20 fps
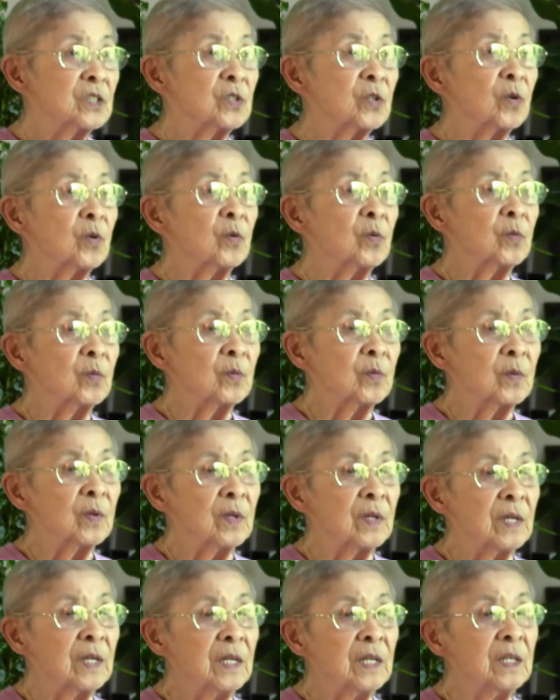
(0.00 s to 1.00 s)
So
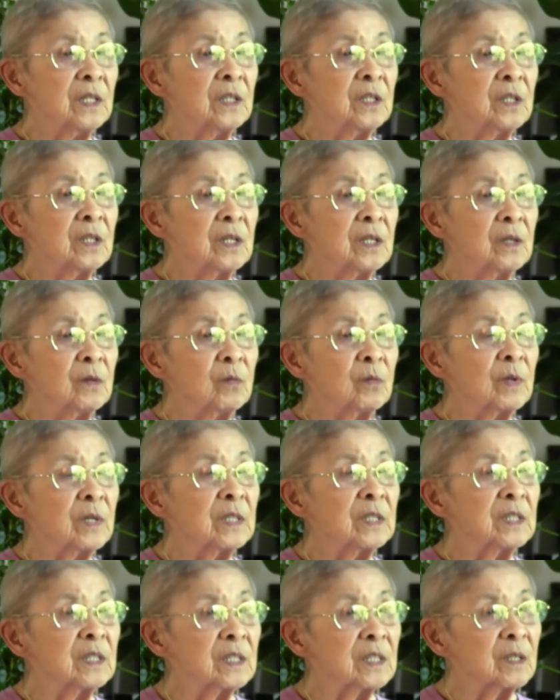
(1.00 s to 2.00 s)
he
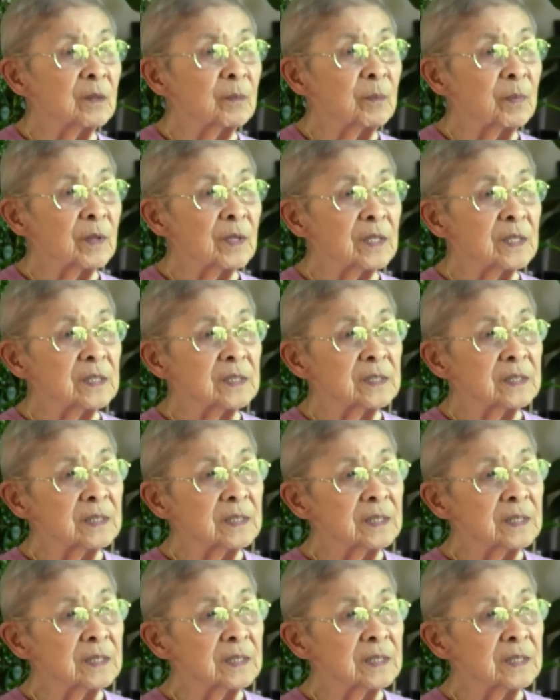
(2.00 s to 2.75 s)
rented the place.